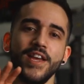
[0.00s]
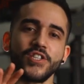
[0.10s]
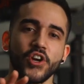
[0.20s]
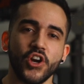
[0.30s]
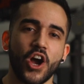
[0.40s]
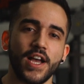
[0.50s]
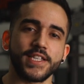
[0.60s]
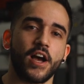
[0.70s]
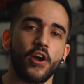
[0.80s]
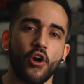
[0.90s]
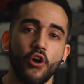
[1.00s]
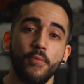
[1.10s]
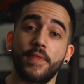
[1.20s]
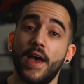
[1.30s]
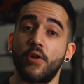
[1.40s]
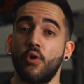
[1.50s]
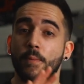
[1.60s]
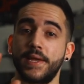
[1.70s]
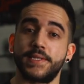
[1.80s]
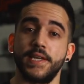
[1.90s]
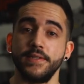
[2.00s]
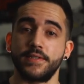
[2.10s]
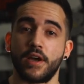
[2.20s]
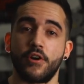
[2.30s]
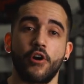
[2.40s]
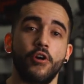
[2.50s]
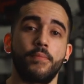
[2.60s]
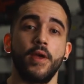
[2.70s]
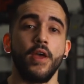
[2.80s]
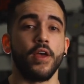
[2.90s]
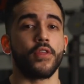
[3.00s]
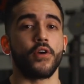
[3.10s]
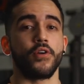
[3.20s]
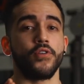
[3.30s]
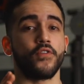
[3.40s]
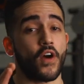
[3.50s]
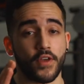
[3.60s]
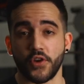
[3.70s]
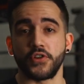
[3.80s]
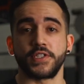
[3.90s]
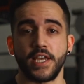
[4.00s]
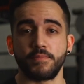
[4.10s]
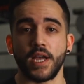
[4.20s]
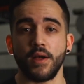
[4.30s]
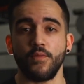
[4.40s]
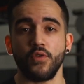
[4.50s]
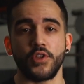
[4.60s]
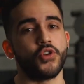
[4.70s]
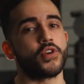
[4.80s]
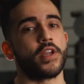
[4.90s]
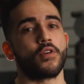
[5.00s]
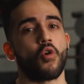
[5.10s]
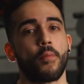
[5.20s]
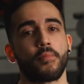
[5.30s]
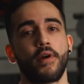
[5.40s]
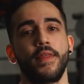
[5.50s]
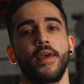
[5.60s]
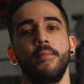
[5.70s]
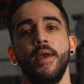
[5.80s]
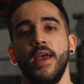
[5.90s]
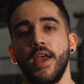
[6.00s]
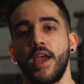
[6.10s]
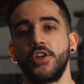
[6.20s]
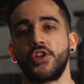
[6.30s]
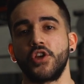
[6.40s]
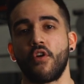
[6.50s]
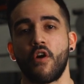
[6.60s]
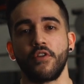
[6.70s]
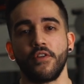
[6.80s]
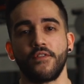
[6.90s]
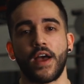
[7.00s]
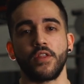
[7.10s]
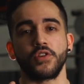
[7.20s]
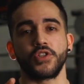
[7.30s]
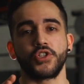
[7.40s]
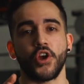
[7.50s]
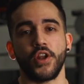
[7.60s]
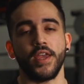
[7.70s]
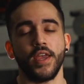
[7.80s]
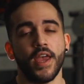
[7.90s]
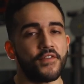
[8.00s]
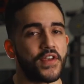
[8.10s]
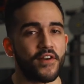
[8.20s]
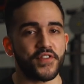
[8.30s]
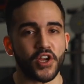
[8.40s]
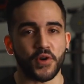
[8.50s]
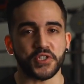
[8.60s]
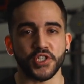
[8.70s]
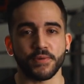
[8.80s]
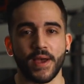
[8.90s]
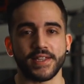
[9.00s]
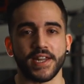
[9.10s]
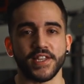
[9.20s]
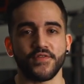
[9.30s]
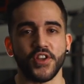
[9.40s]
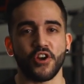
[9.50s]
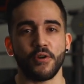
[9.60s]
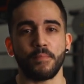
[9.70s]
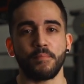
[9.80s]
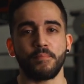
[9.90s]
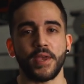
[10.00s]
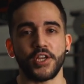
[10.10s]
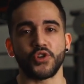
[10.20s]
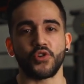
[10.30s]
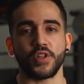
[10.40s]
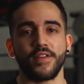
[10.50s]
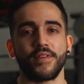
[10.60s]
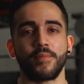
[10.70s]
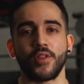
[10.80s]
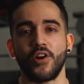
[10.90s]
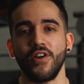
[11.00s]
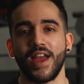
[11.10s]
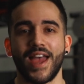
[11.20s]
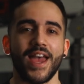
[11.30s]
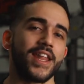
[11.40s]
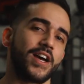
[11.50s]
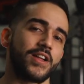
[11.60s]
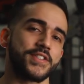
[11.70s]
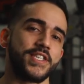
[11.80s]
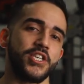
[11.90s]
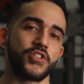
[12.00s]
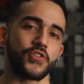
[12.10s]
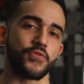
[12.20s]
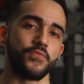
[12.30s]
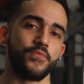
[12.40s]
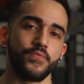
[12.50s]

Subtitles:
So guys, I hope that all made sense. I hope though you find those tips helpful and you can incorporate them into your own fat loss journey. If you have any questions about today's video, be sure to leave them below, and I'll see you soon.